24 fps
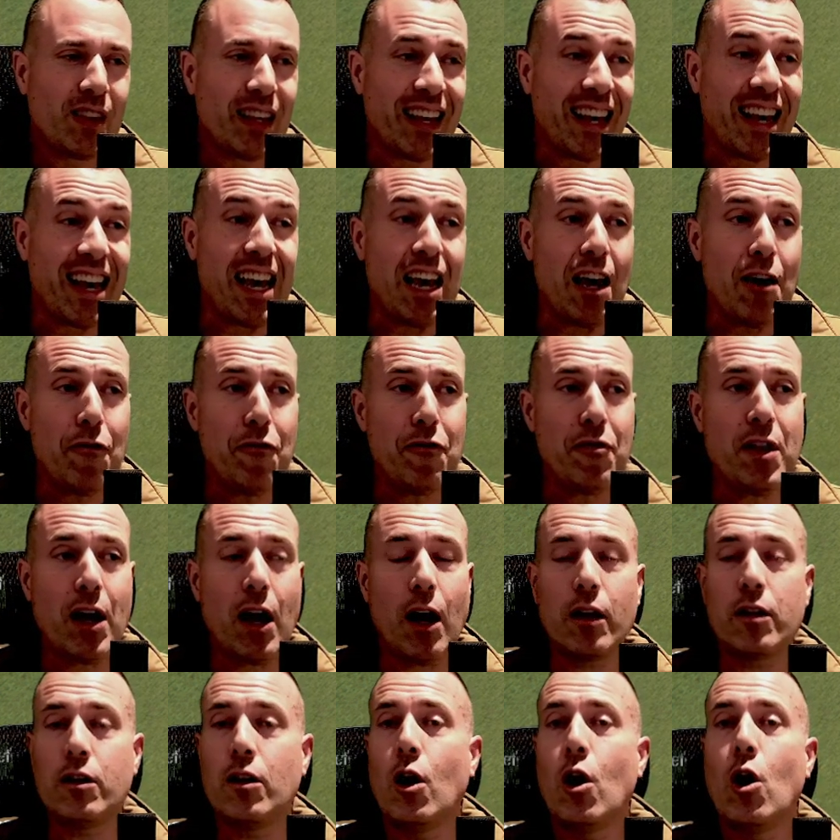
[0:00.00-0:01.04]
If
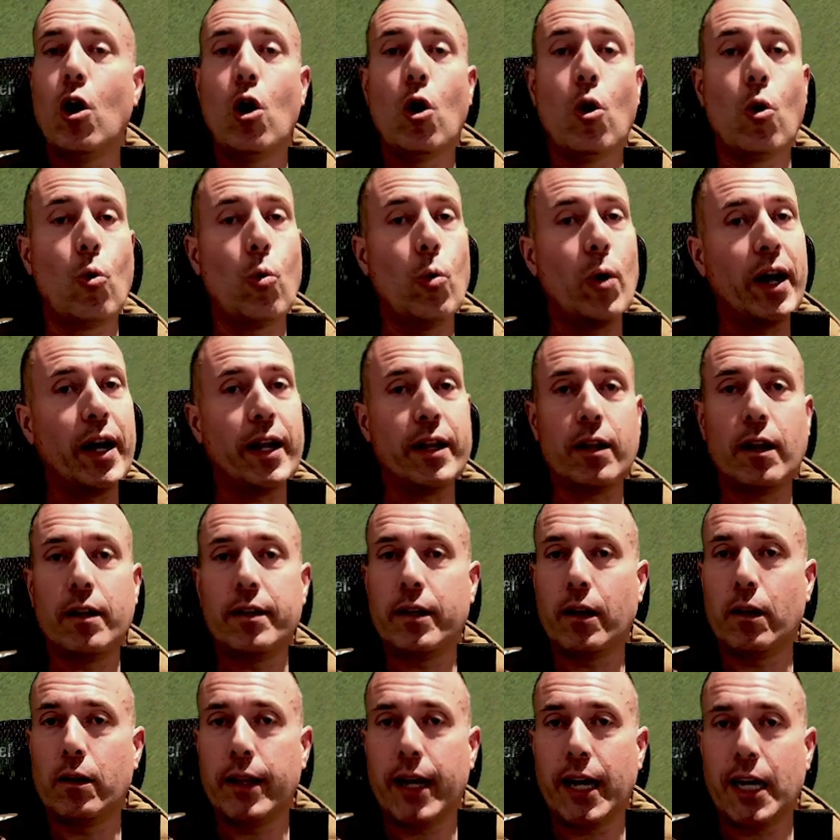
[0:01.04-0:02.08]
not, wait
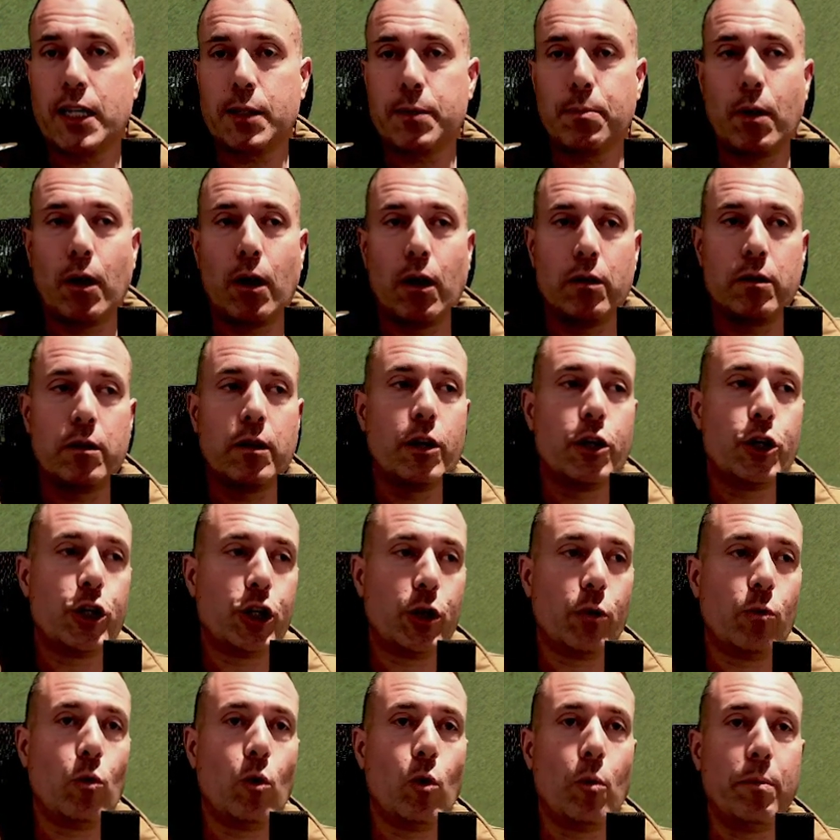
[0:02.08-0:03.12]
until next month. She
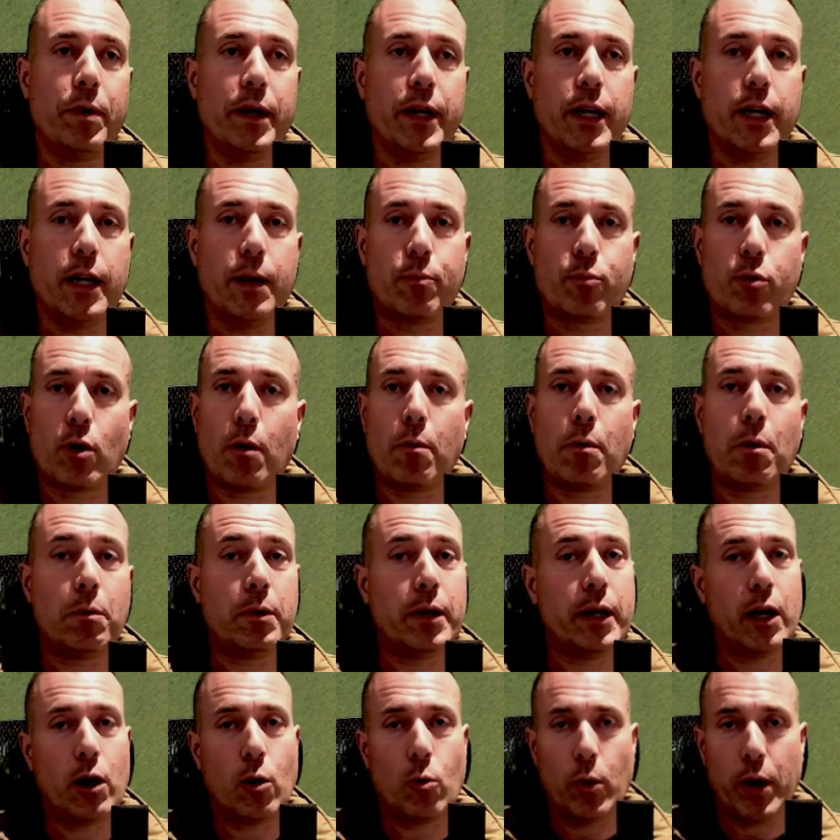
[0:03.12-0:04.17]
will be
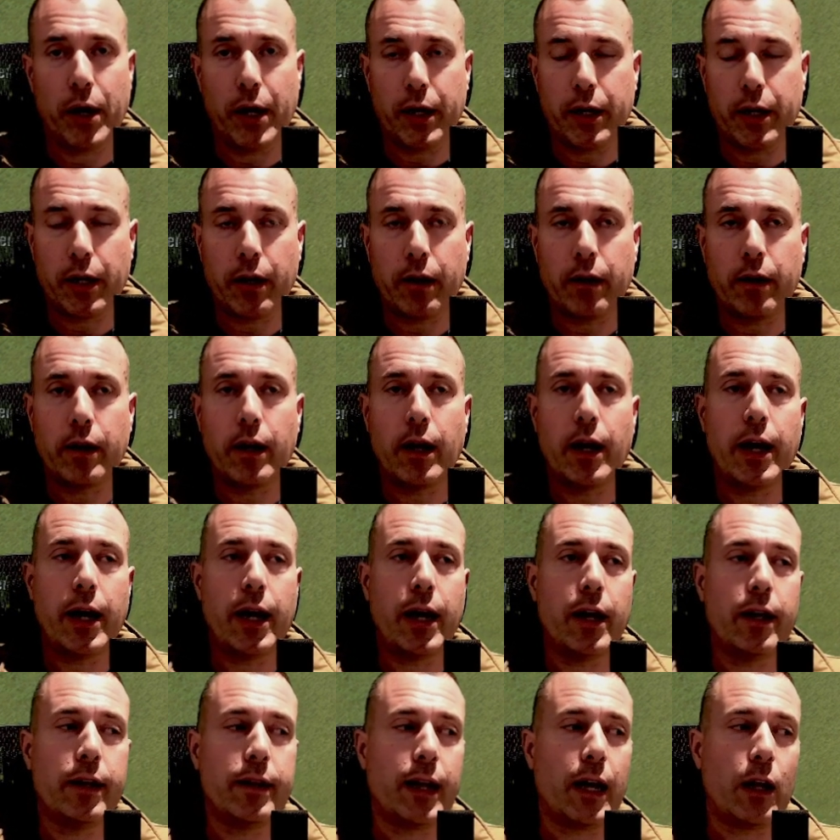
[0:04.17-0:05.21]
probably awakened,
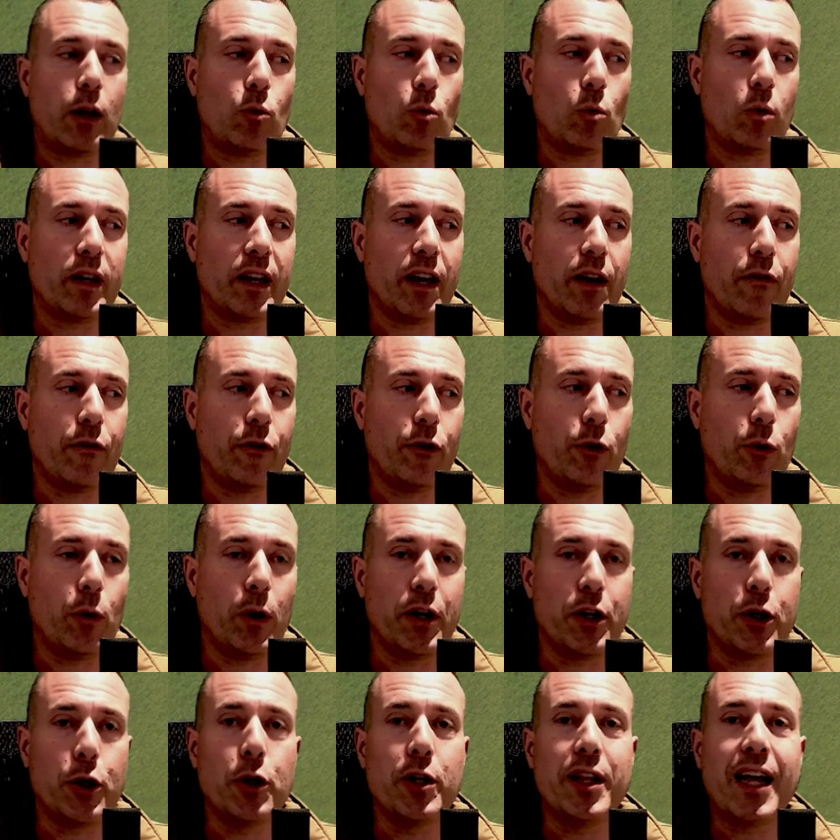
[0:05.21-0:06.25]
and that will give you a
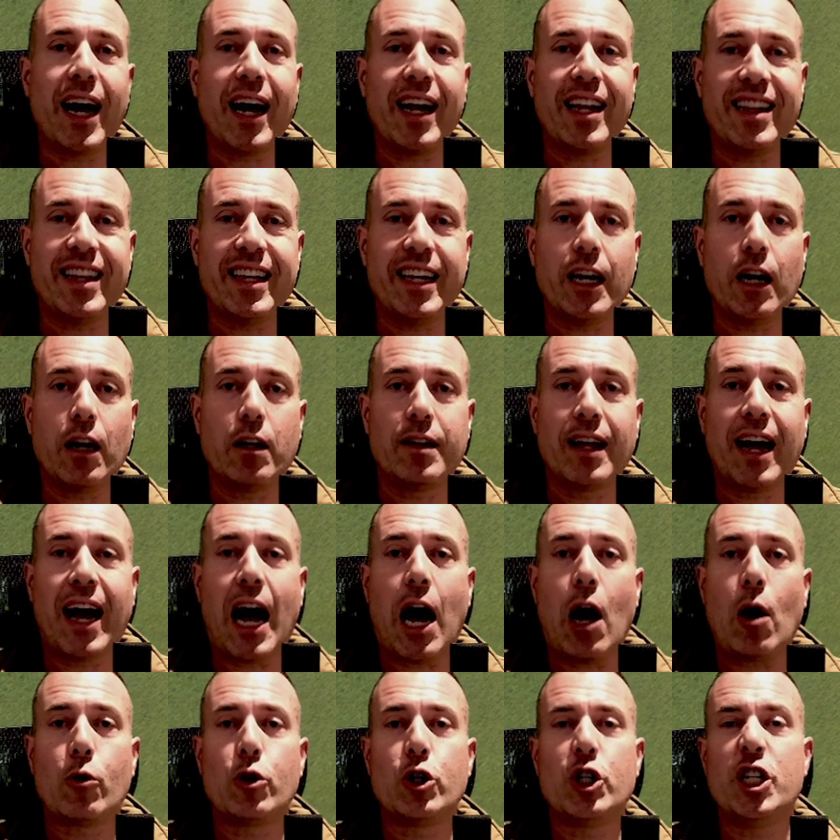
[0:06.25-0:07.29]
good idea on
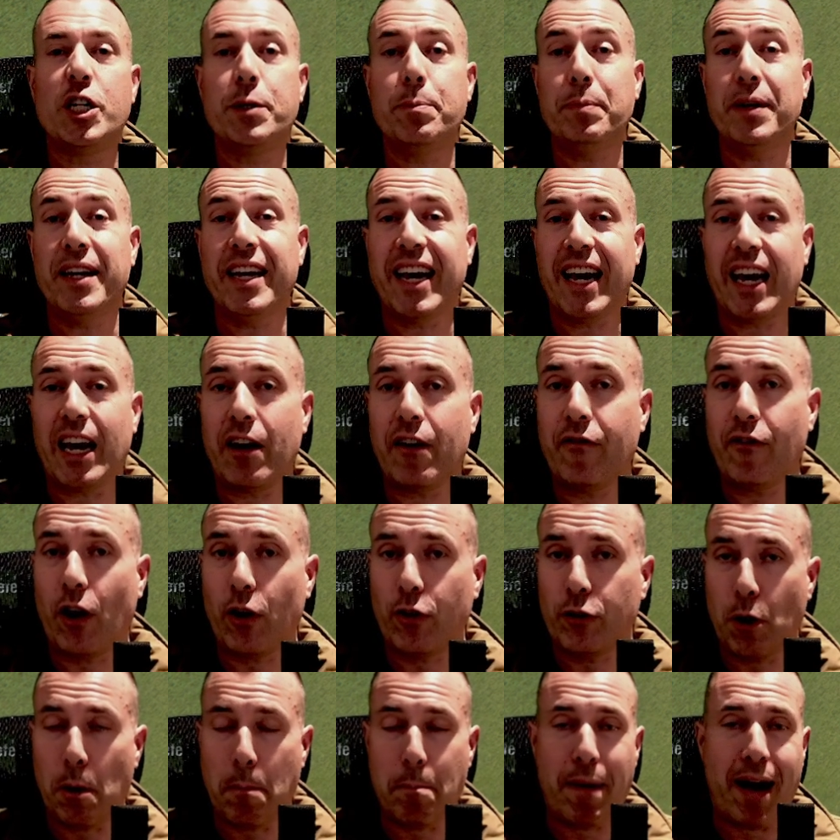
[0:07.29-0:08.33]
how she behaved on
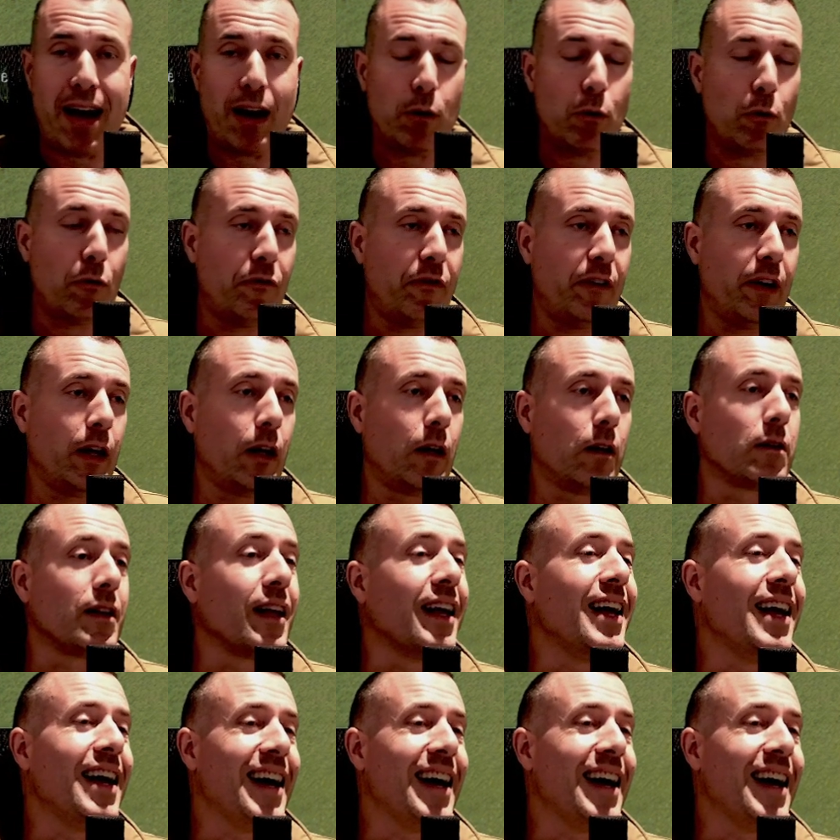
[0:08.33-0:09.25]
the battlefield.